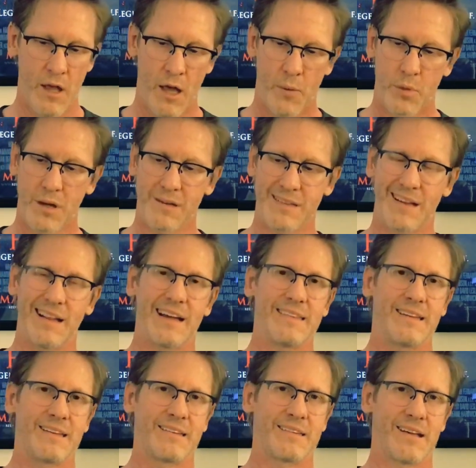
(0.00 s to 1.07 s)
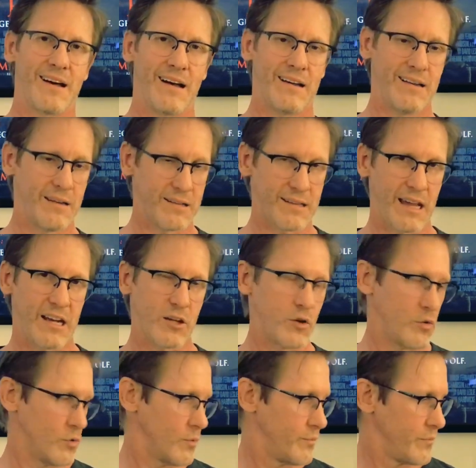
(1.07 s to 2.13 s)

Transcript: because I like the design and it's kind of cool.